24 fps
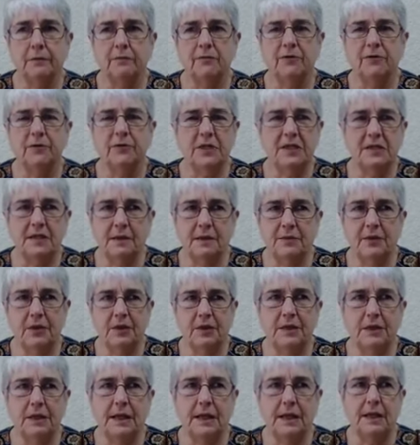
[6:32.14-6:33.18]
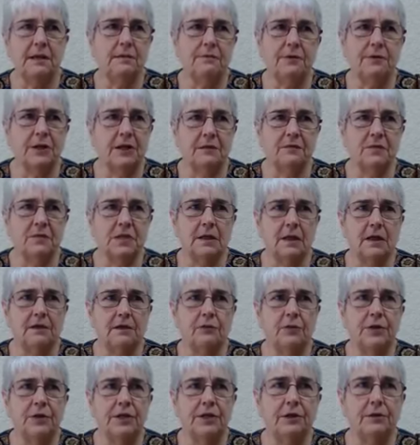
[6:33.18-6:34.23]
For example, in Abraham's
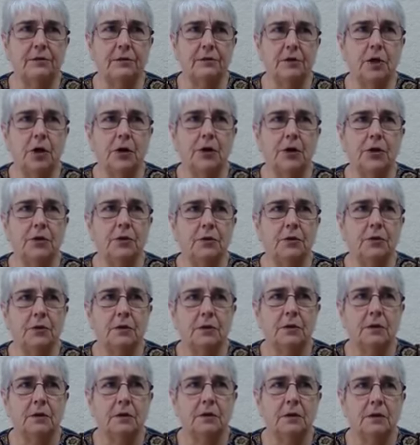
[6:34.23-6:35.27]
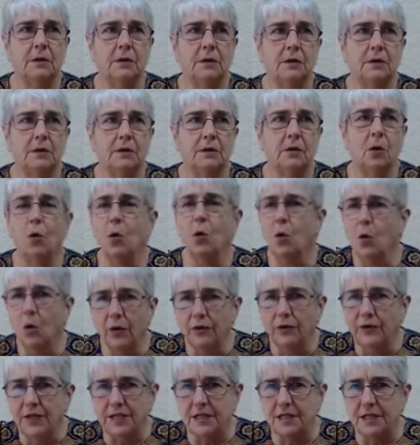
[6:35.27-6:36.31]
life, we don't know all
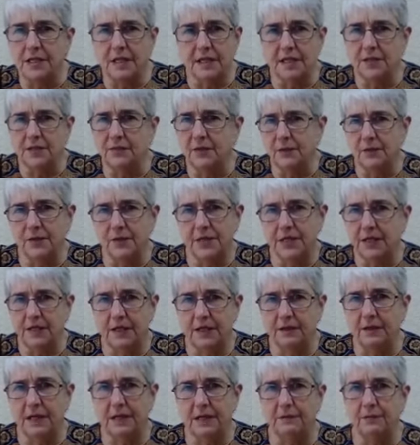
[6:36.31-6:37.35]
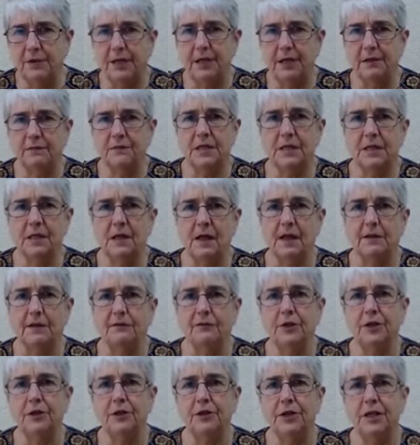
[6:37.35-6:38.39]
of the details of every day of Abraham's life.
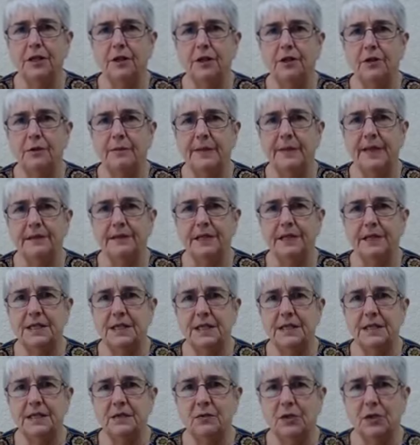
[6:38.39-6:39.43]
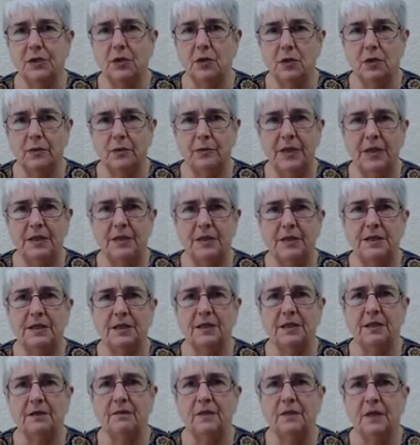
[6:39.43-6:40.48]
We only know about the days when God appeared to
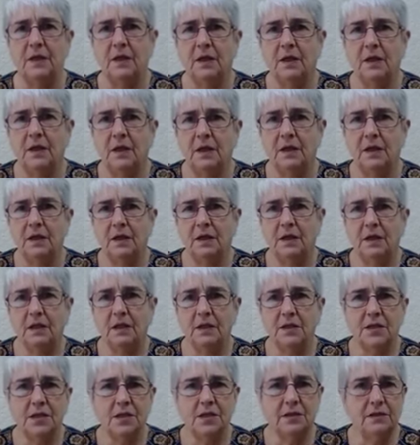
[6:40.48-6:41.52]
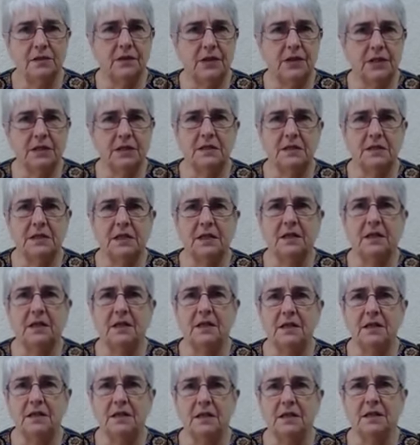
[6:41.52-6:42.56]
him and the certain things that he
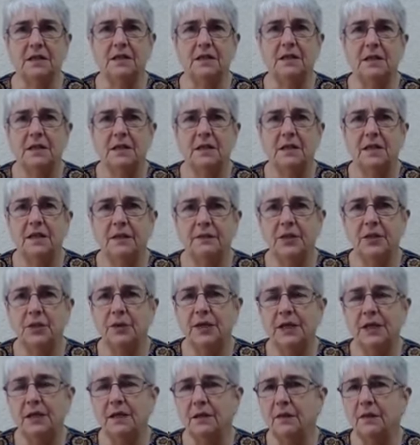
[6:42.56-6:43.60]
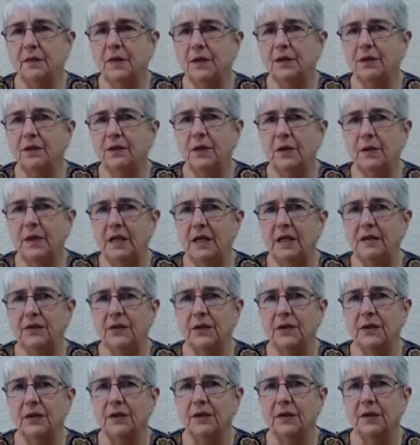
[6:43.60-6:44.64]
did, and in between them we don't know
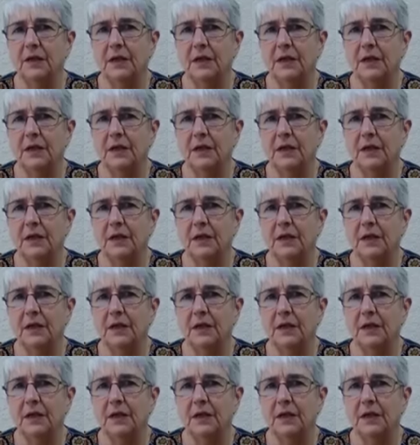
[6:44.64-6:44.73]
anything.